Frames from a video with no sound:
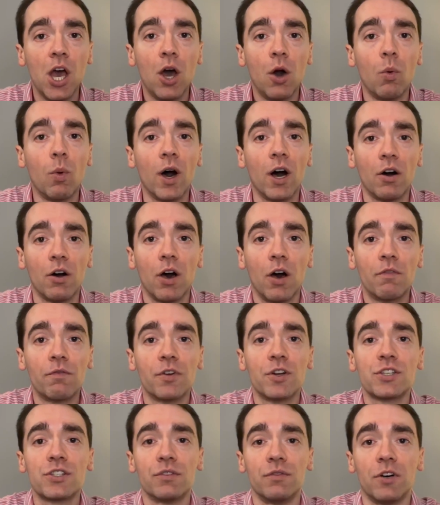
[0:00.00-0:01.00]
Well,
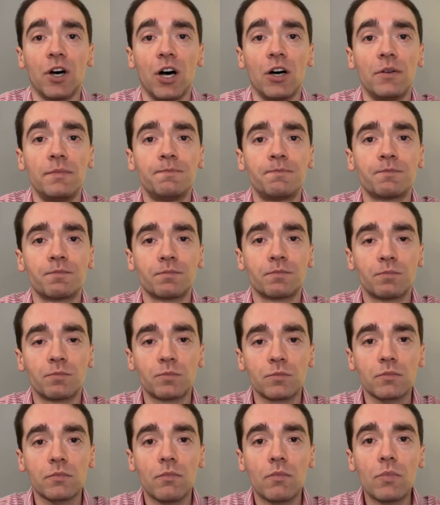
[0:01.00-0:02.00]
first of all,
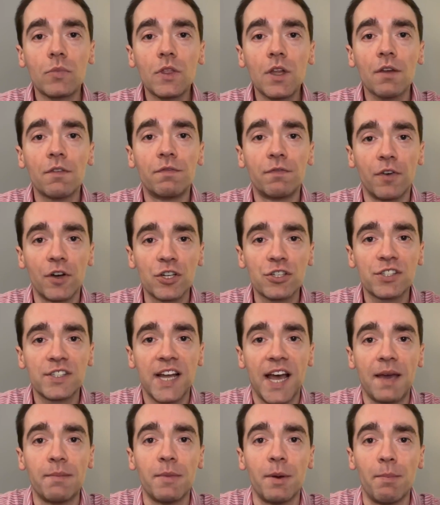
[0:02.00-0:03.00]
first-time